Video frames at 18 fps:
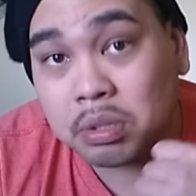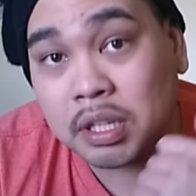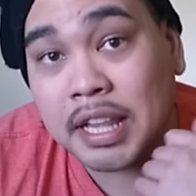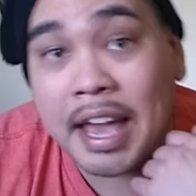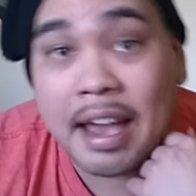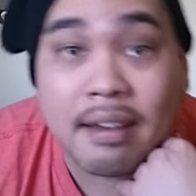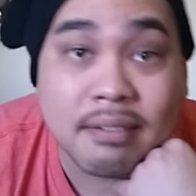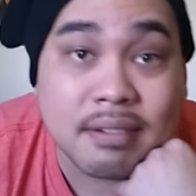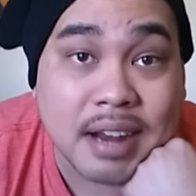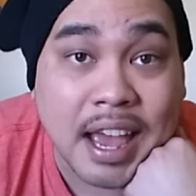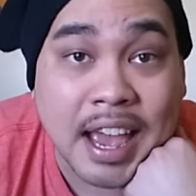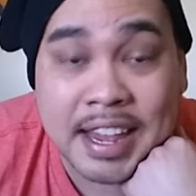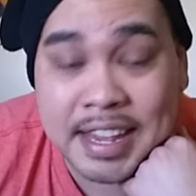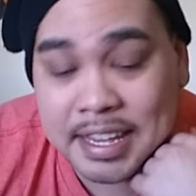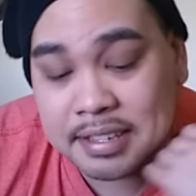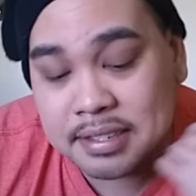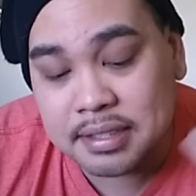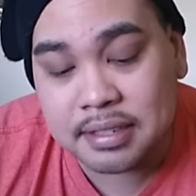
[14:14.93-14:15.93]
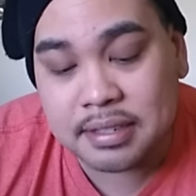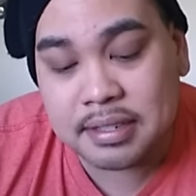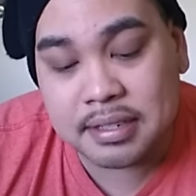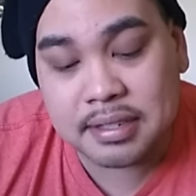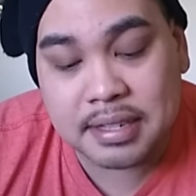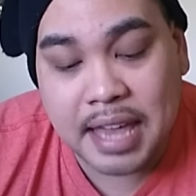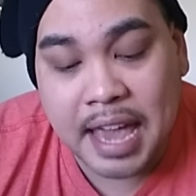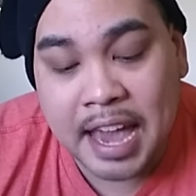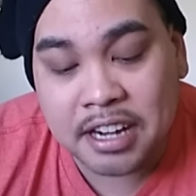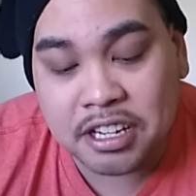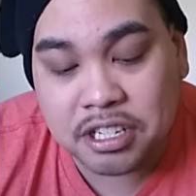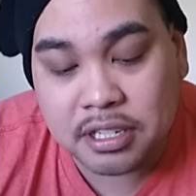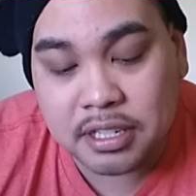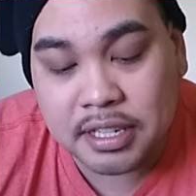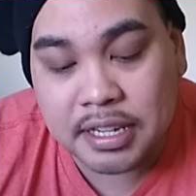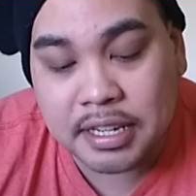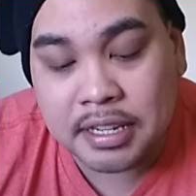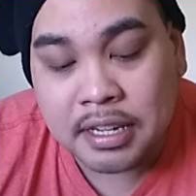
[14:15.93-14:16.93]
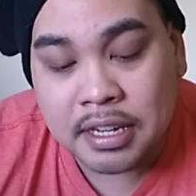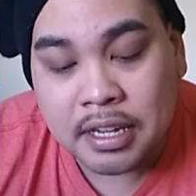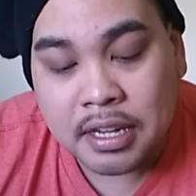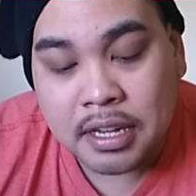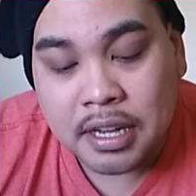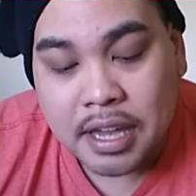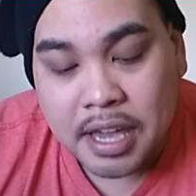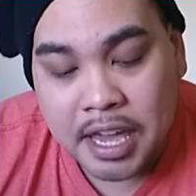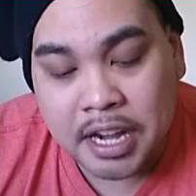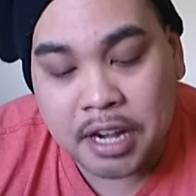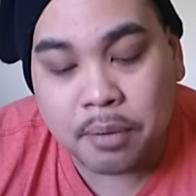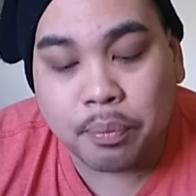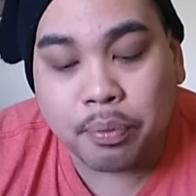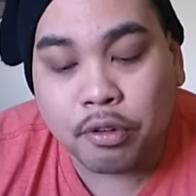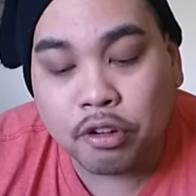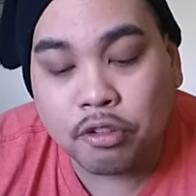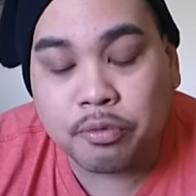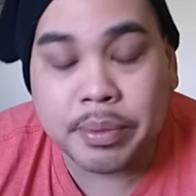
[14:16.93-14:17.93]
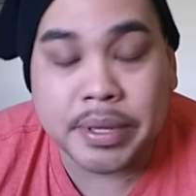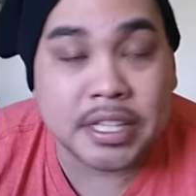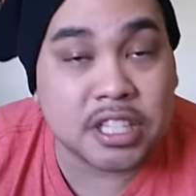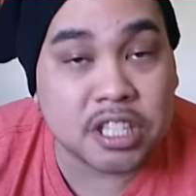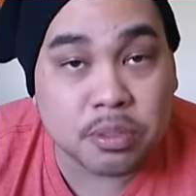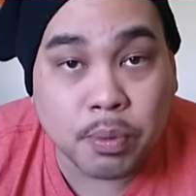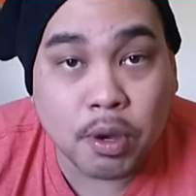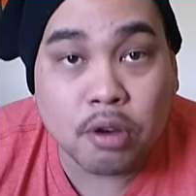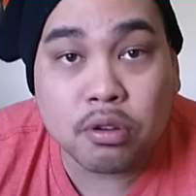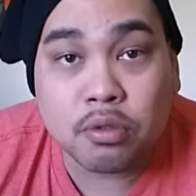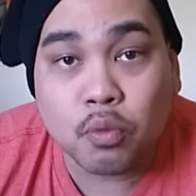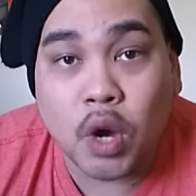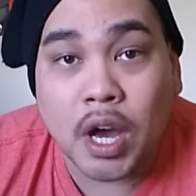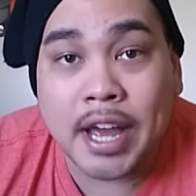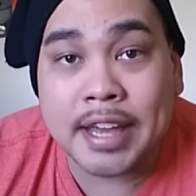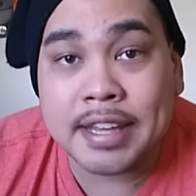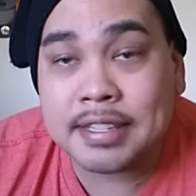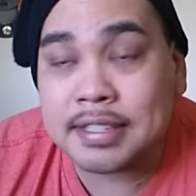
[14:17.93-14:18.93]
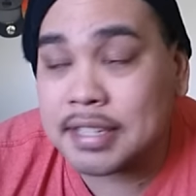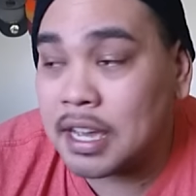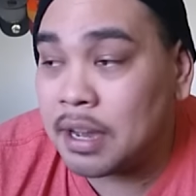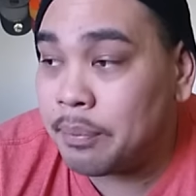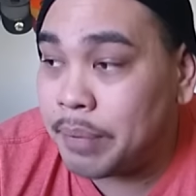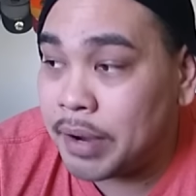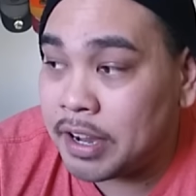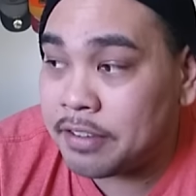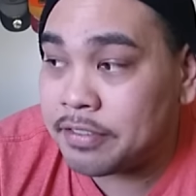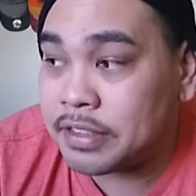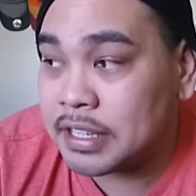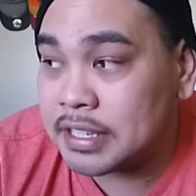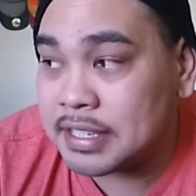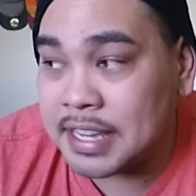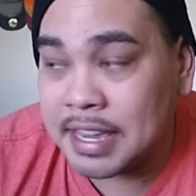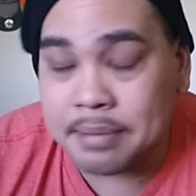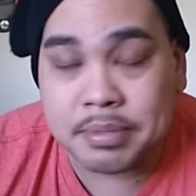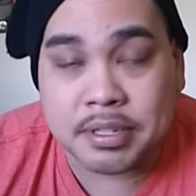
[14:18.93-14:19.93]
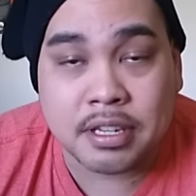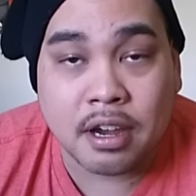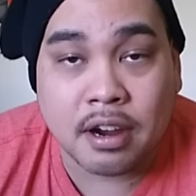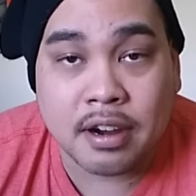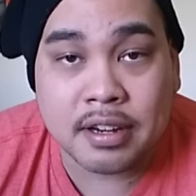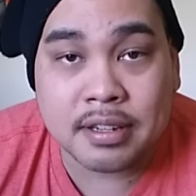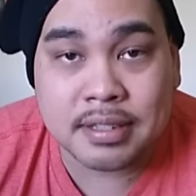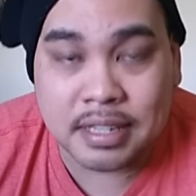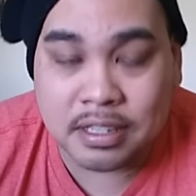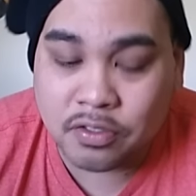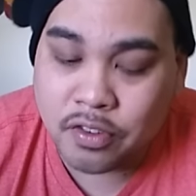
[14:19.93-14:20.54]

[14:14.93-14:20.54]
Cloud, I guess this is actually an improvement smoke-wise above the Samsaris.